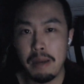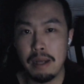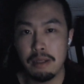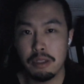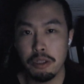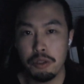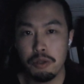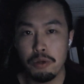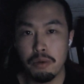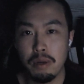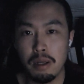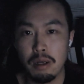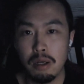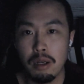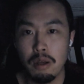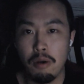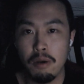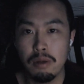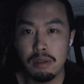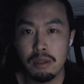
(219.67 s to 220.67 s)
by the UN
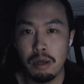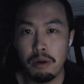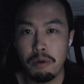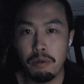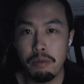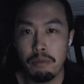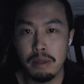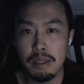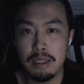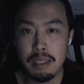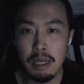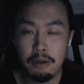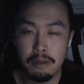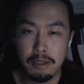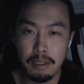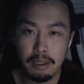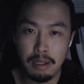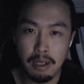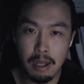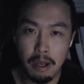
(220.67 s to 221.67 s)
or the
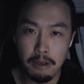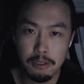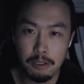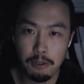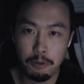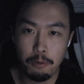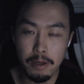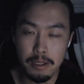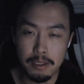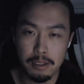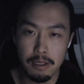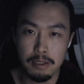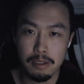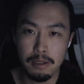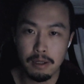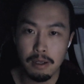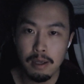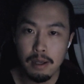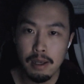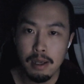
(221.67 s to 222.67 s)
resulting
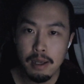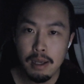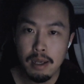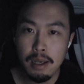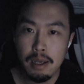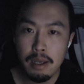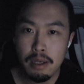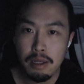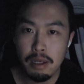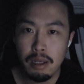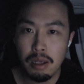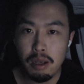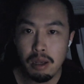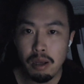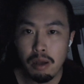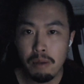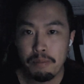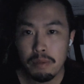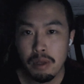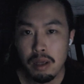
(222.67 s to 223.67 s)
consequences.
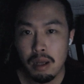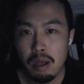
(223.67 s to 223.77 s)
It